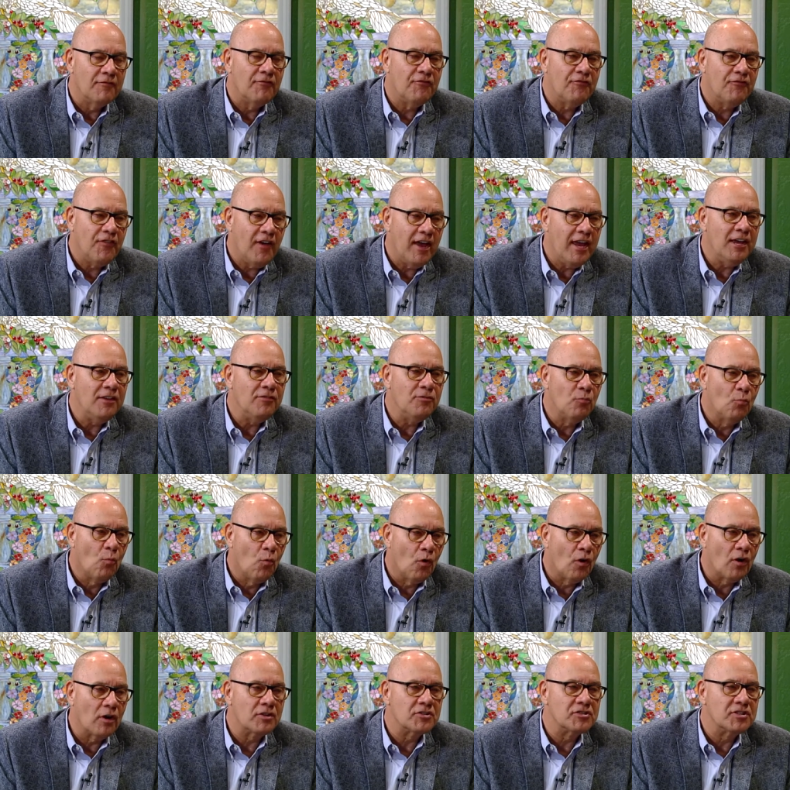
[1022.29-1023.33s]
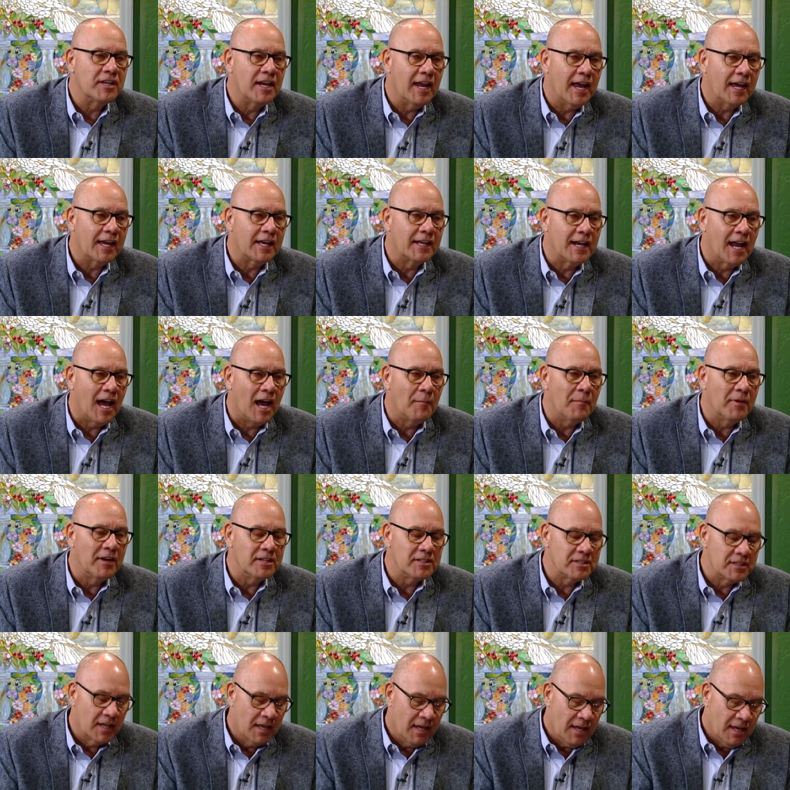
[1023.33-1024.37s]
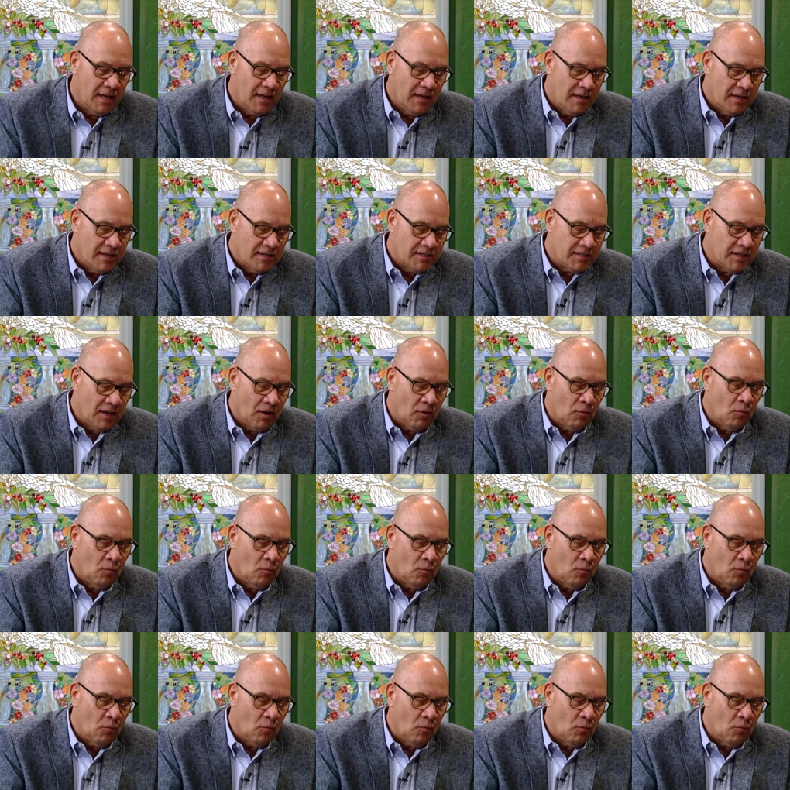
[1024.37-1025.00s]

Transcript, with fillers: Faith works in economics. So